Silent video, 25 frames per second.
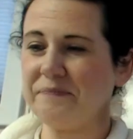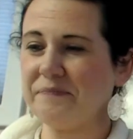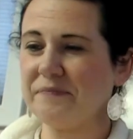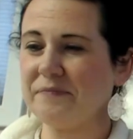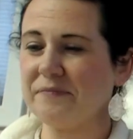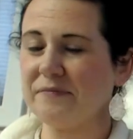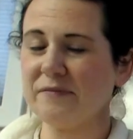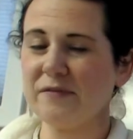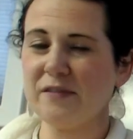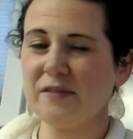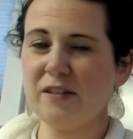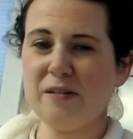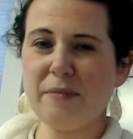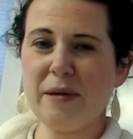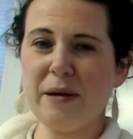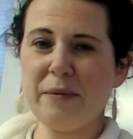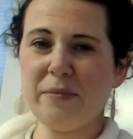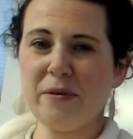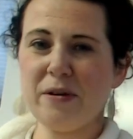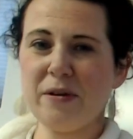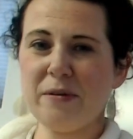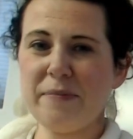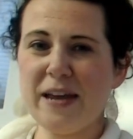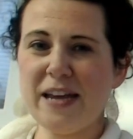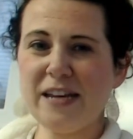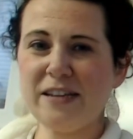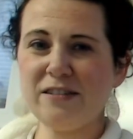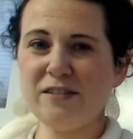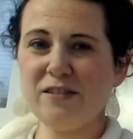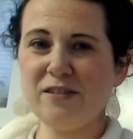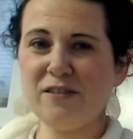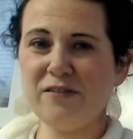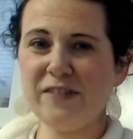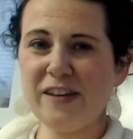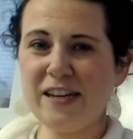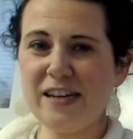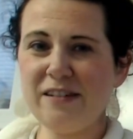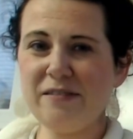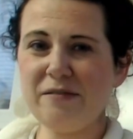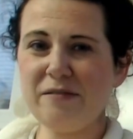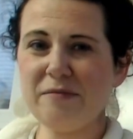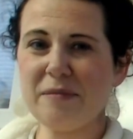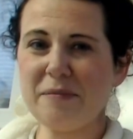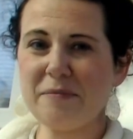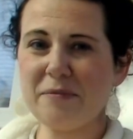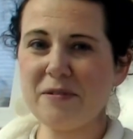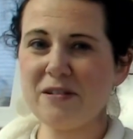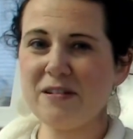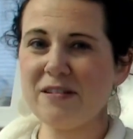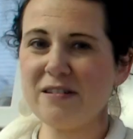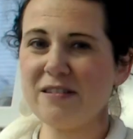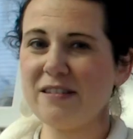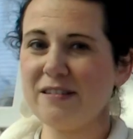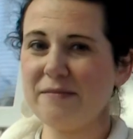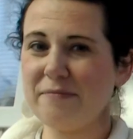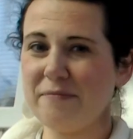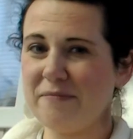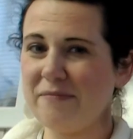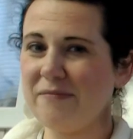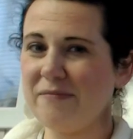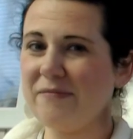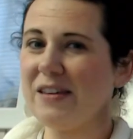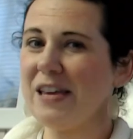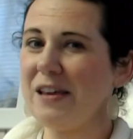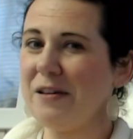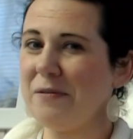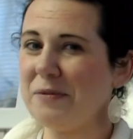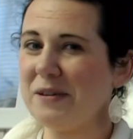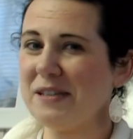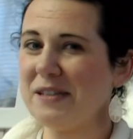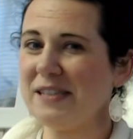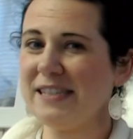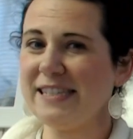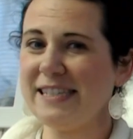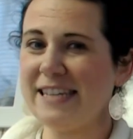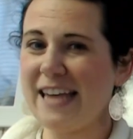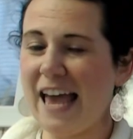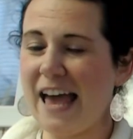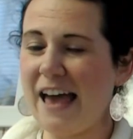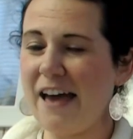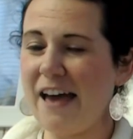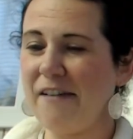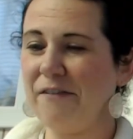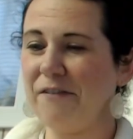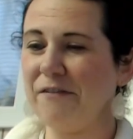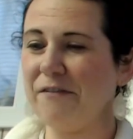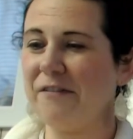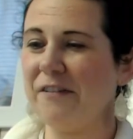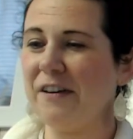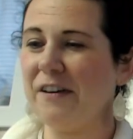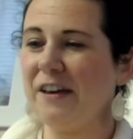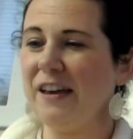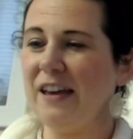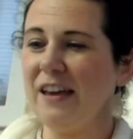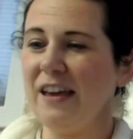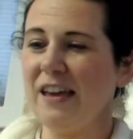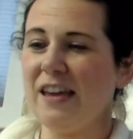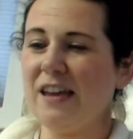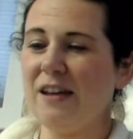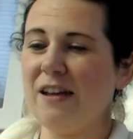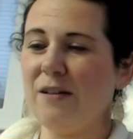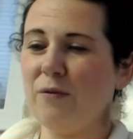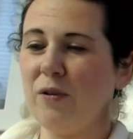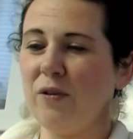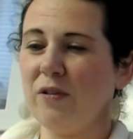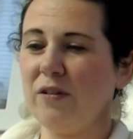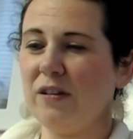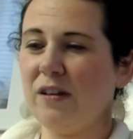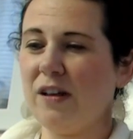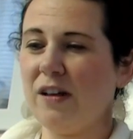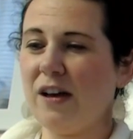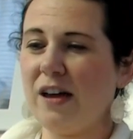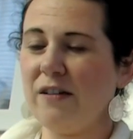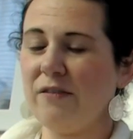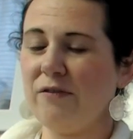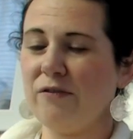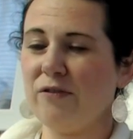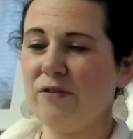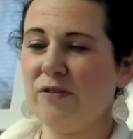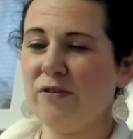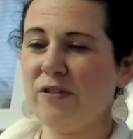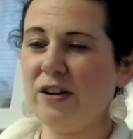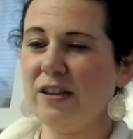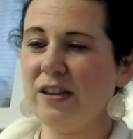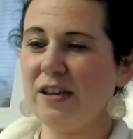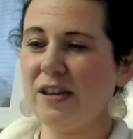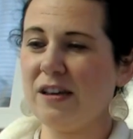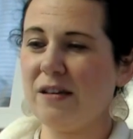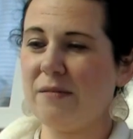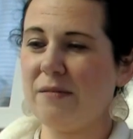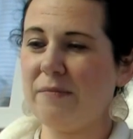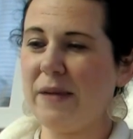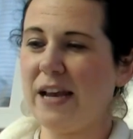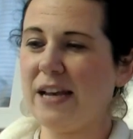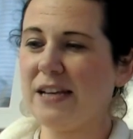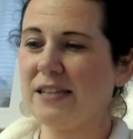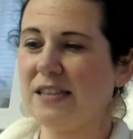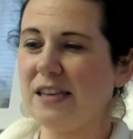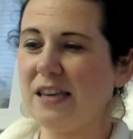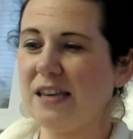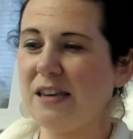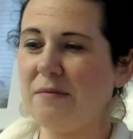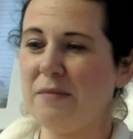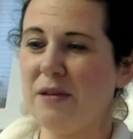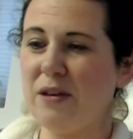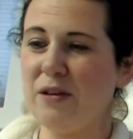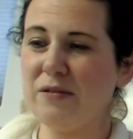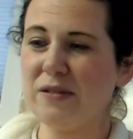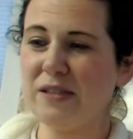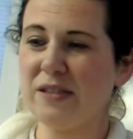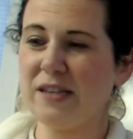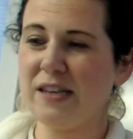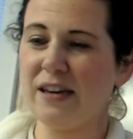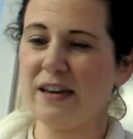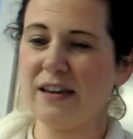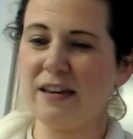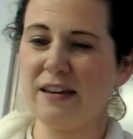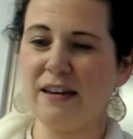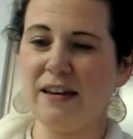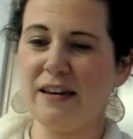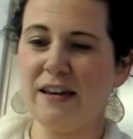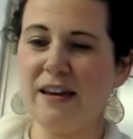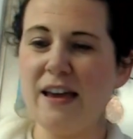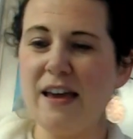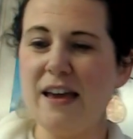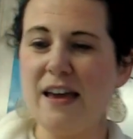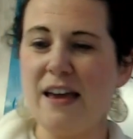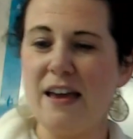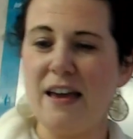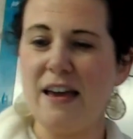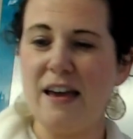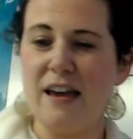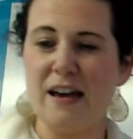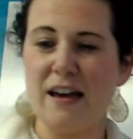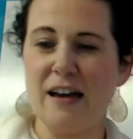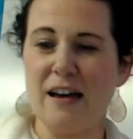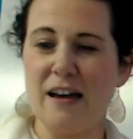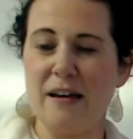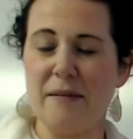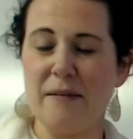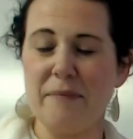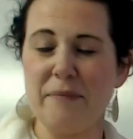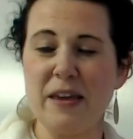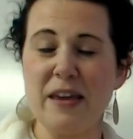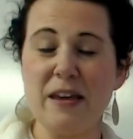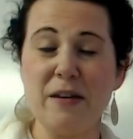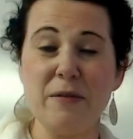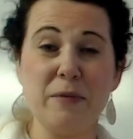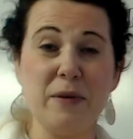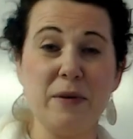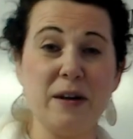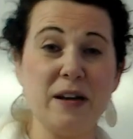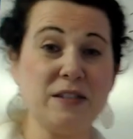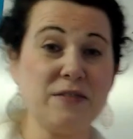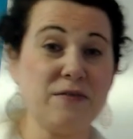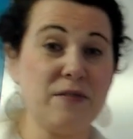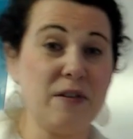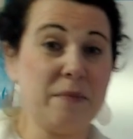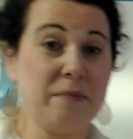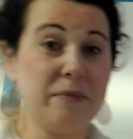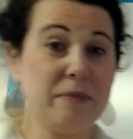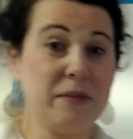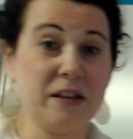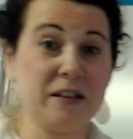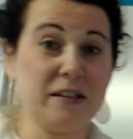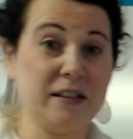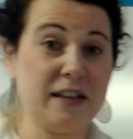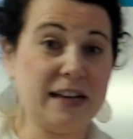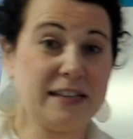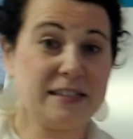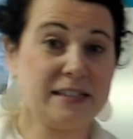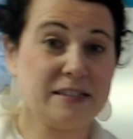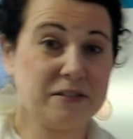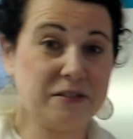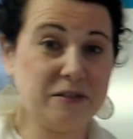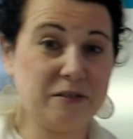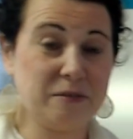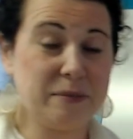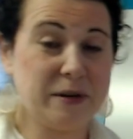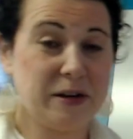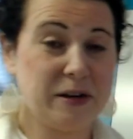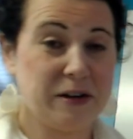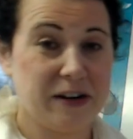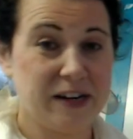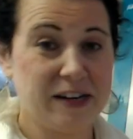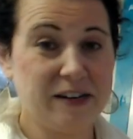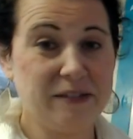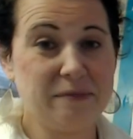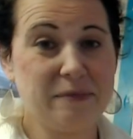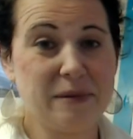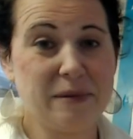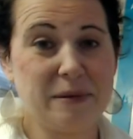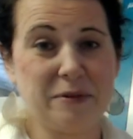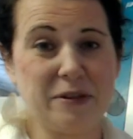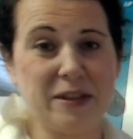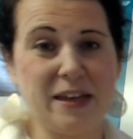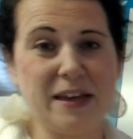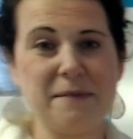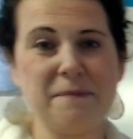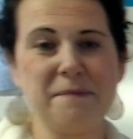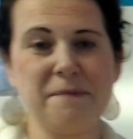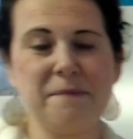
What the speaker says: You remember Beethoven? Remember he was deaf. He wrote a lot of really amazing music. He was from the classical period. Remember that?